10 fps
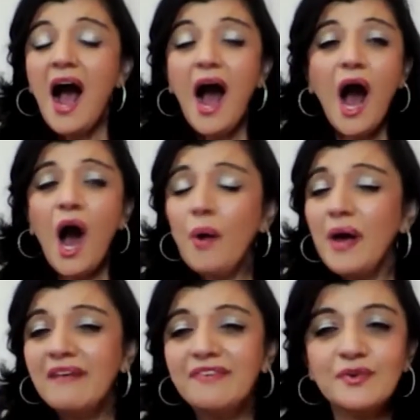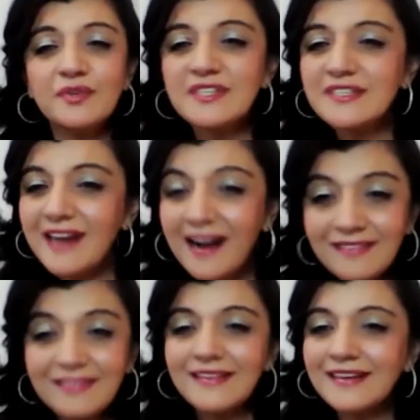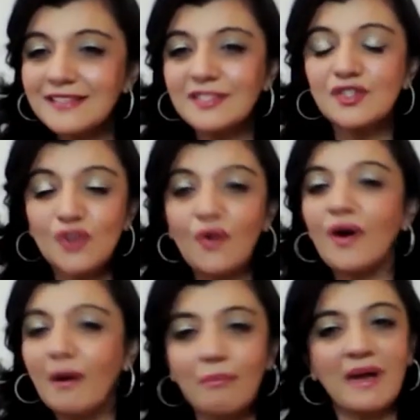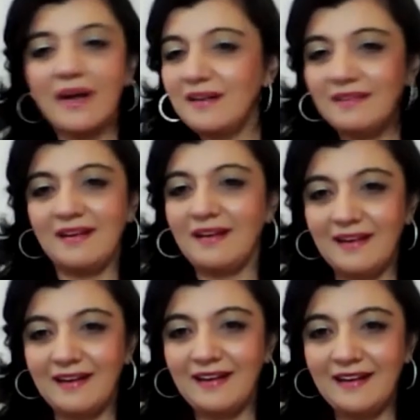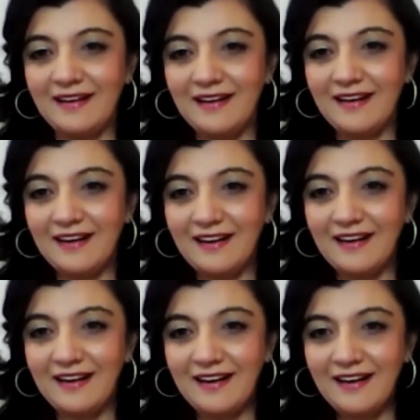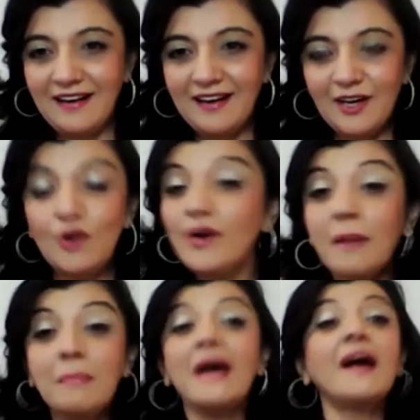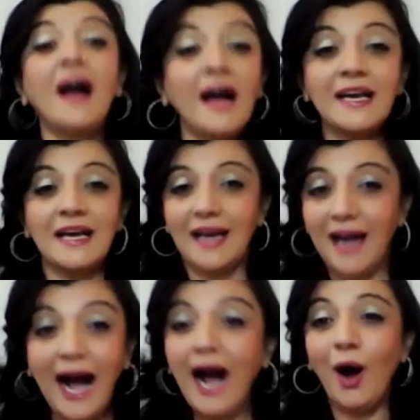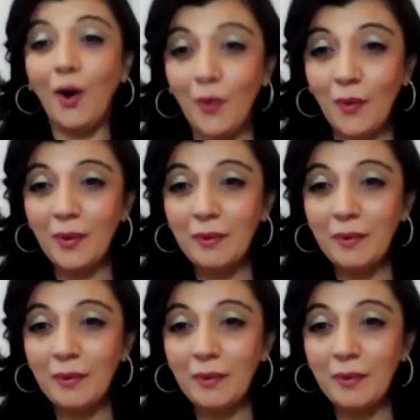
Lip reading: How have you done this so amazingly? Namnagani, how?